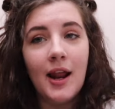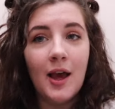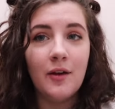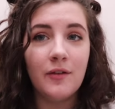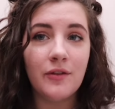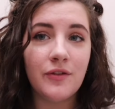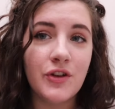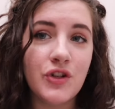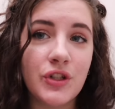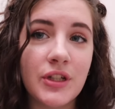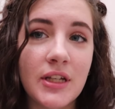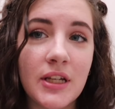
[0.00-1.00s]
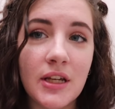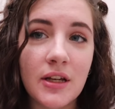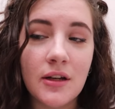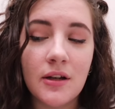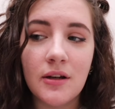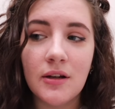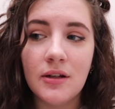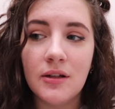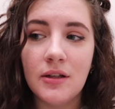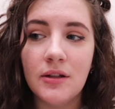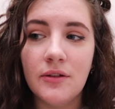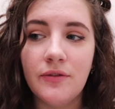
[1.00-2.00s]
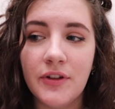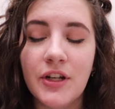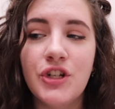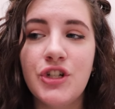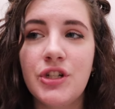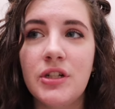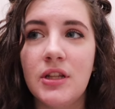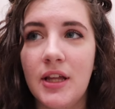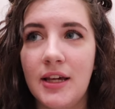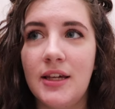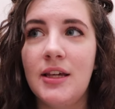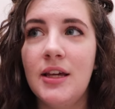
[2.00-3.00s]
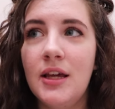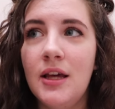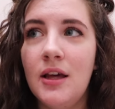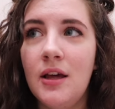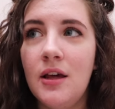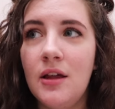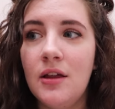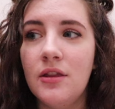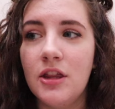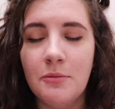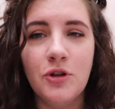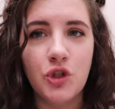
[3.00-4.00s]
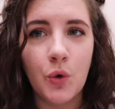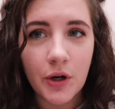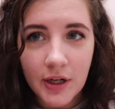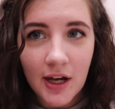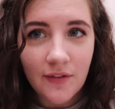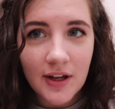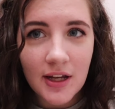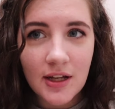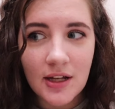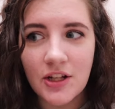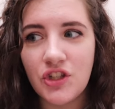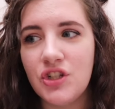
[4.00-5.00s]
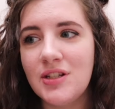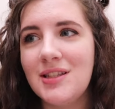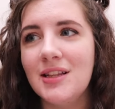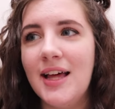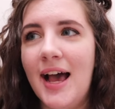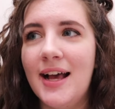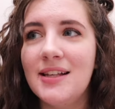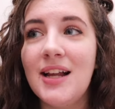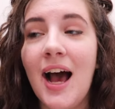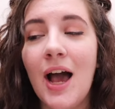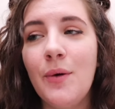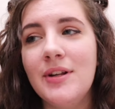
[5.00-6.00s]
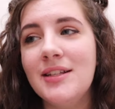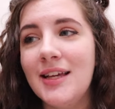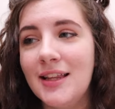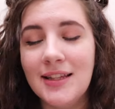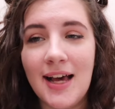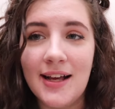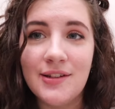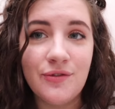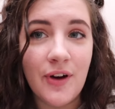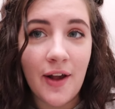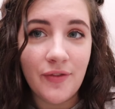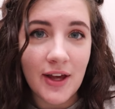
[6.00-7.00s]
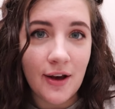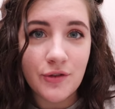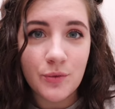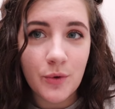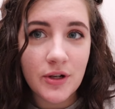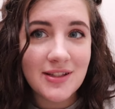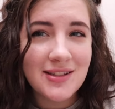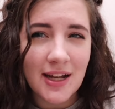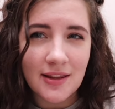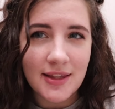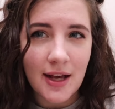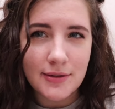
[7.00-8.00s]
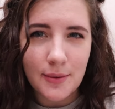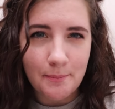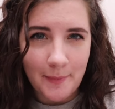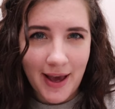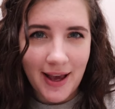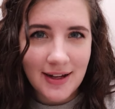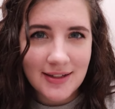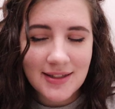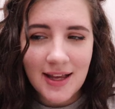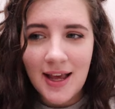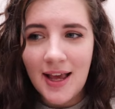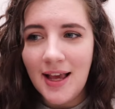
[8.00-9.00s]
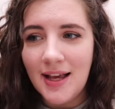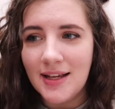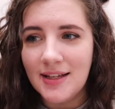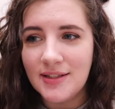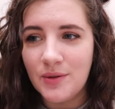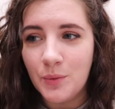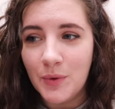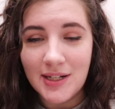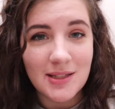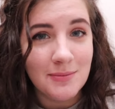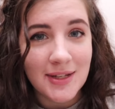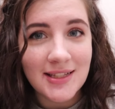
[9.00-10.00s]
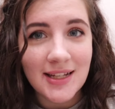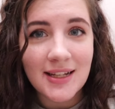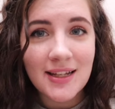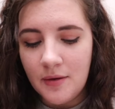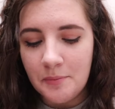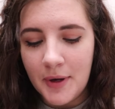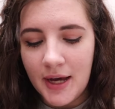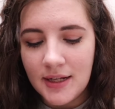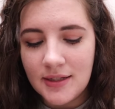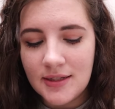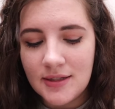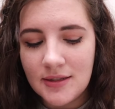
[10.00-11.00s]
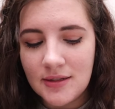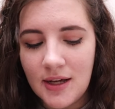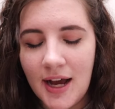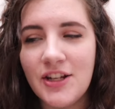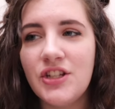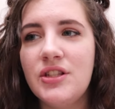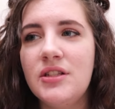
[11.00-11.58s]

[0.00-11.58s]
and I have officially finished, like, the majority of it. It's just the last 5,000 words. 10,000 max is what is missing. But I